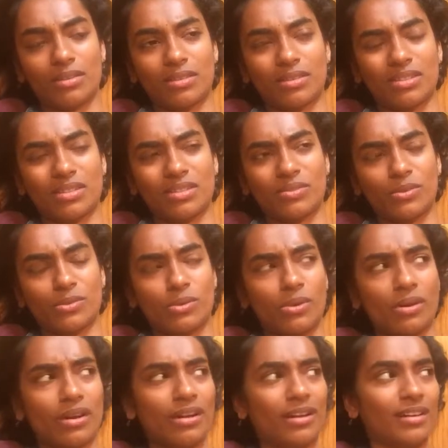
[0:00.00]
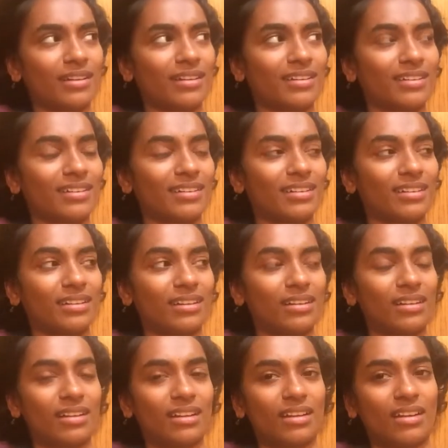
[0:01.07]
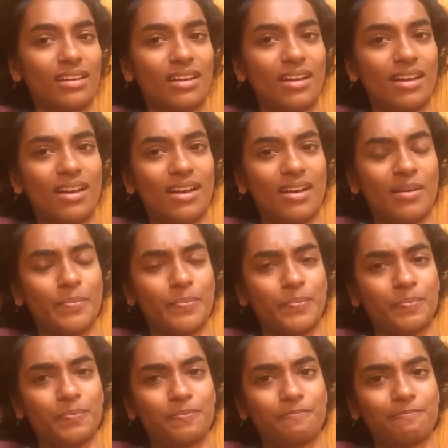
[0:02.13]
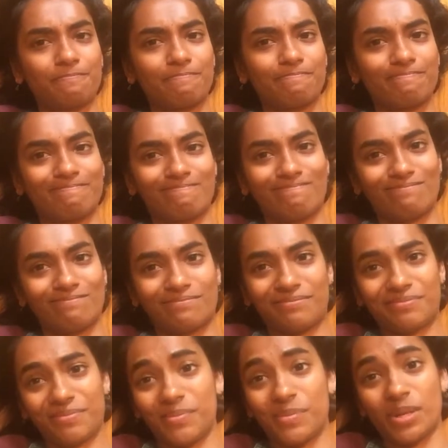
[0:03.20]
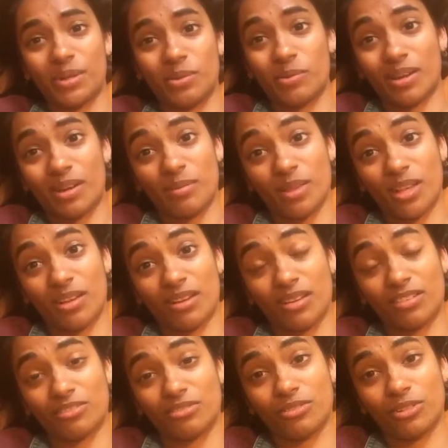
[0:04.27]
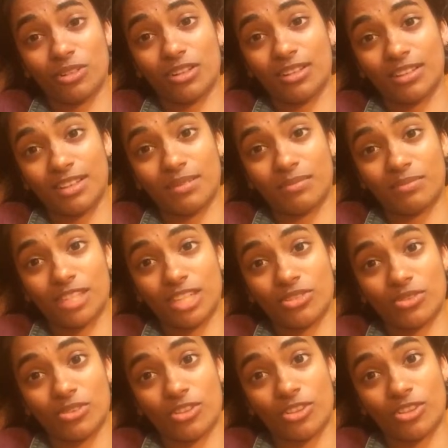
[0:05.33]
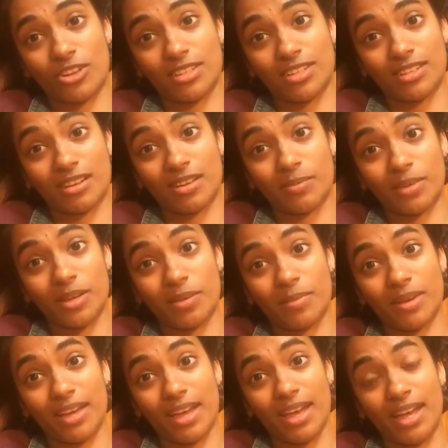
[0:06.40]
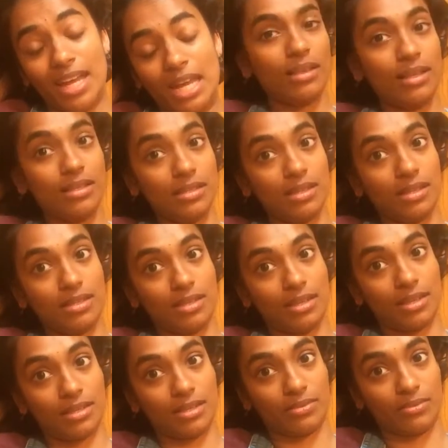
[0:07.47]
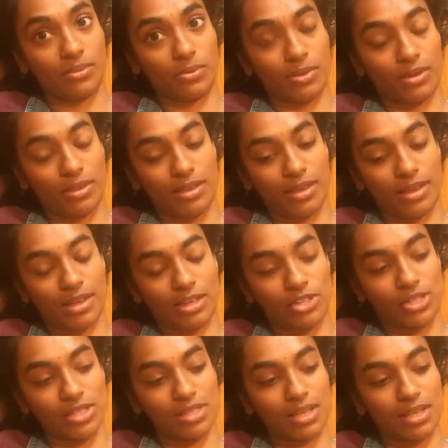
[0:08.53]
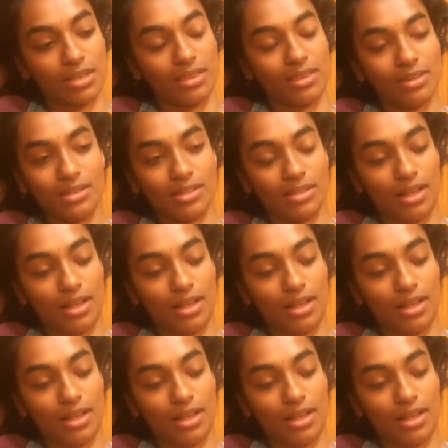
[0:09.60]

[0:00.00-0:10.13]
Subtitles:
the Civil War. But when I'm lying on the floor, like, these are the thoughts that come out of my head. Let's get to that Civil War thing I just said. There's a